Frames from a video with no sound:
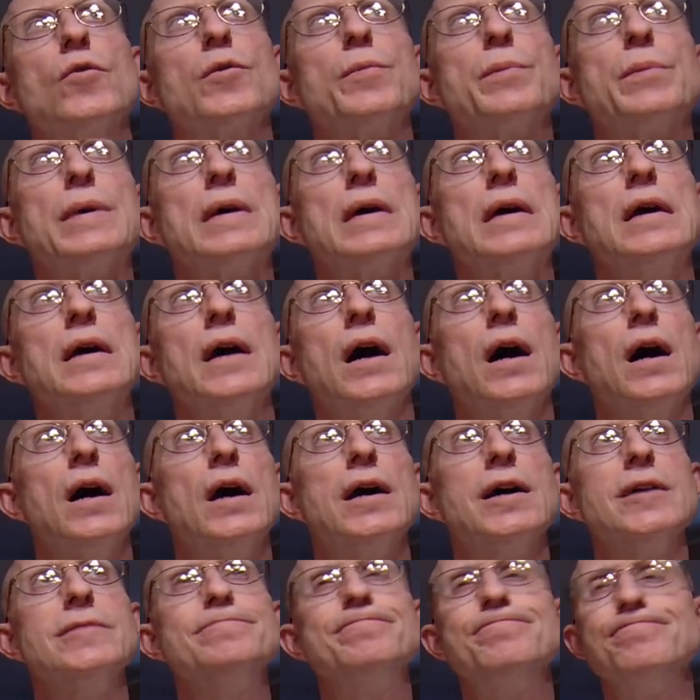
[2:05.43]
would be,
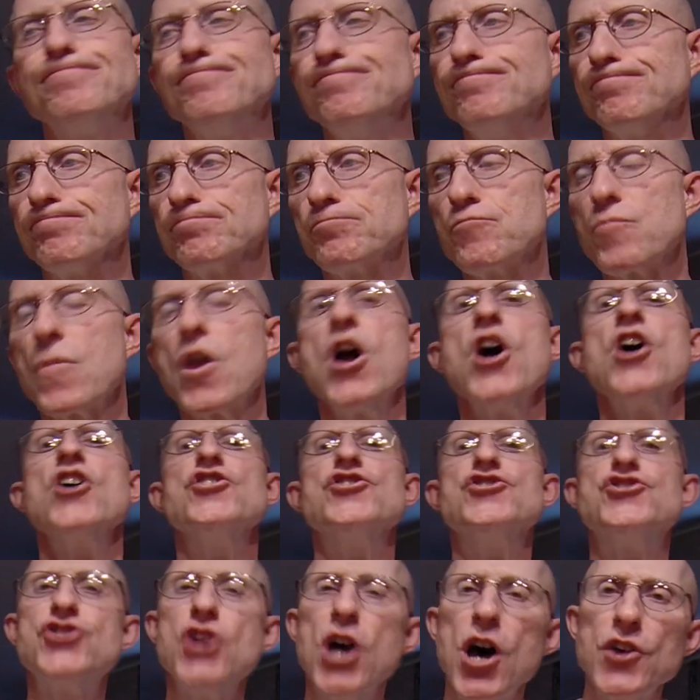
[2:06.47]

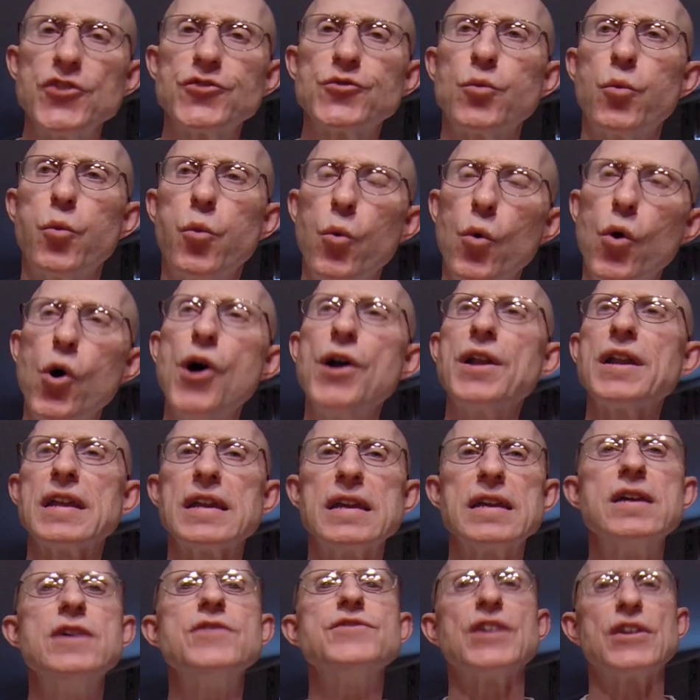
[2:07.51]
just what
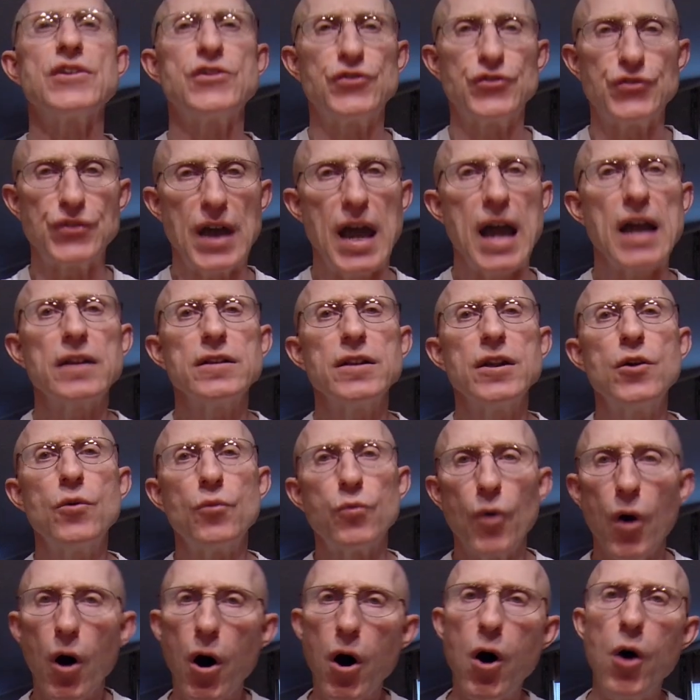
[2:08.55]
is exactly
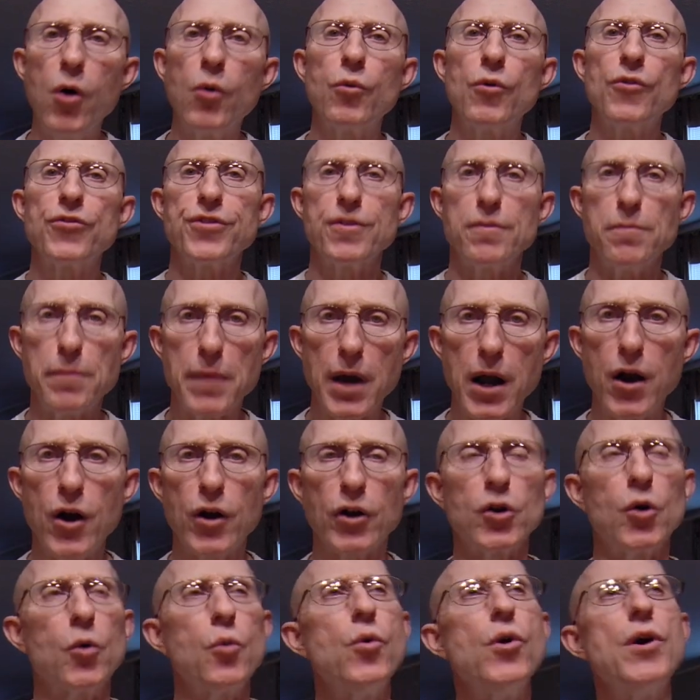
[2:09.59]
wrong with
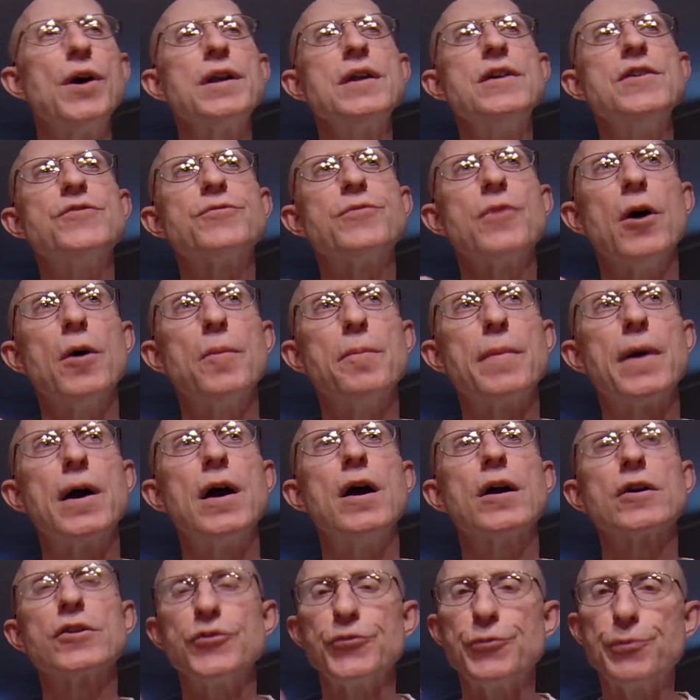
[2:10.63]
America? What is
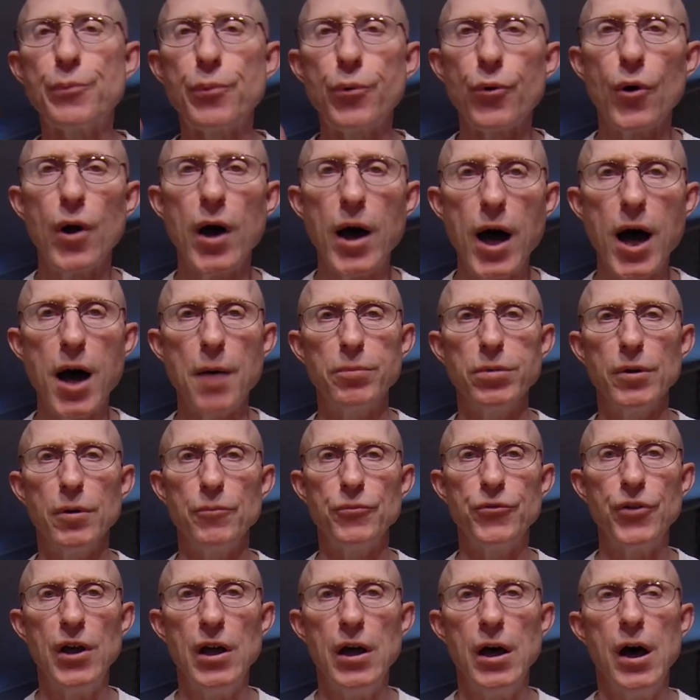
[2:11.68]
America's
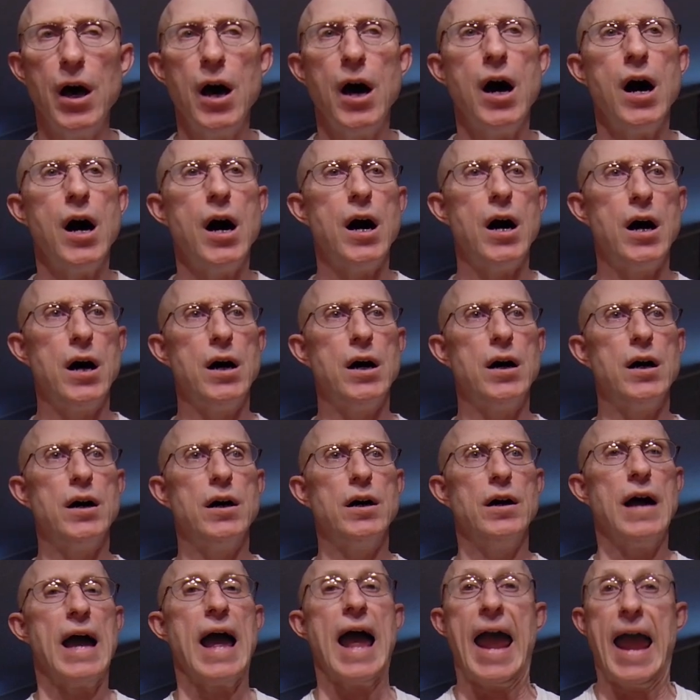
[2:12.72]
problems?
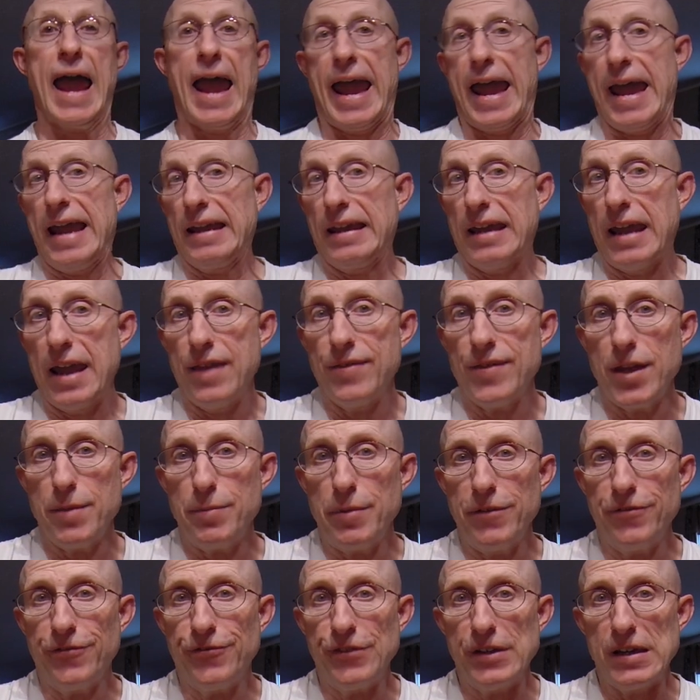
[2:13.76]
And can they
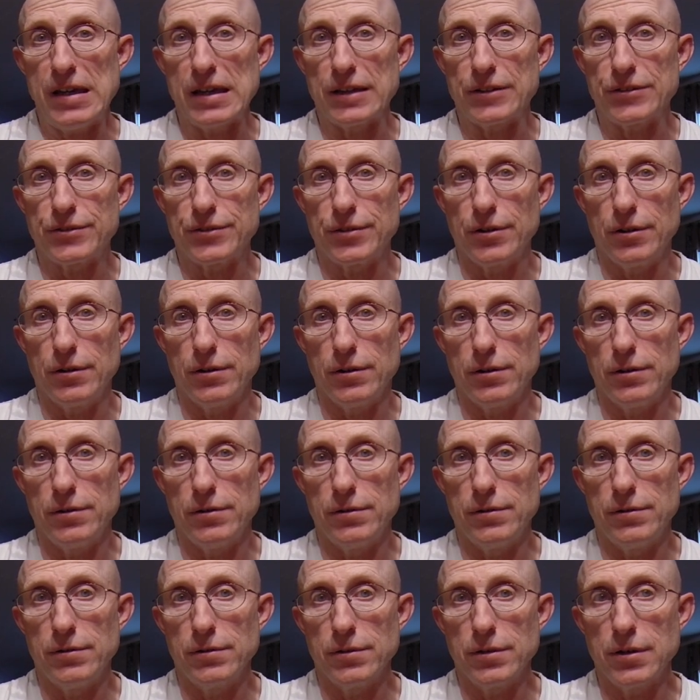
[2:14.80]
be fixed?
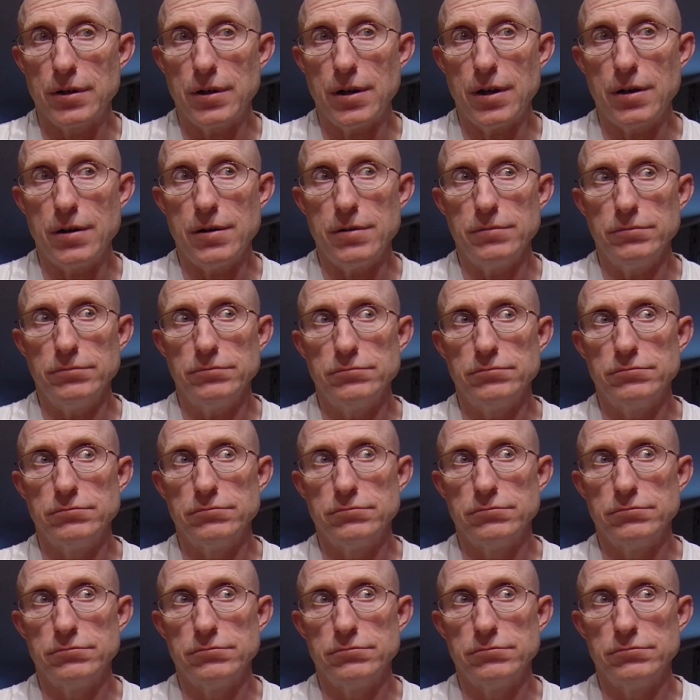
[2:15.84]
You know?